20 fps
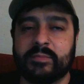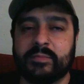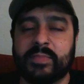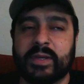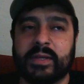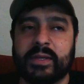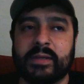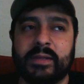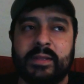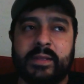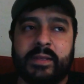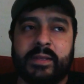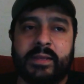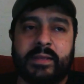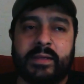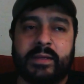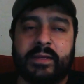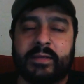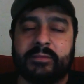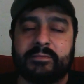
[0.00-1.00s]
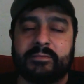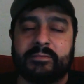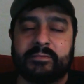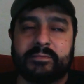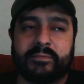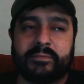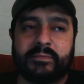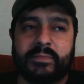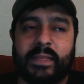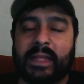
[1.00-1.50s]
But
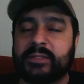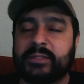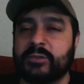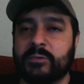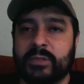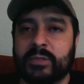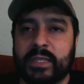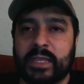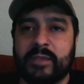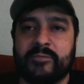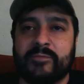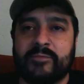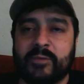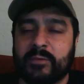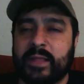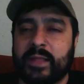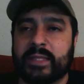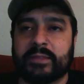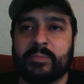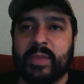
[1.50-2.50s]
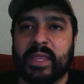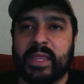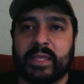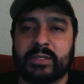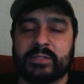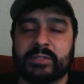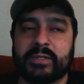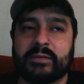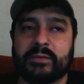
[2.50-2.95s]
that's only if you like the page.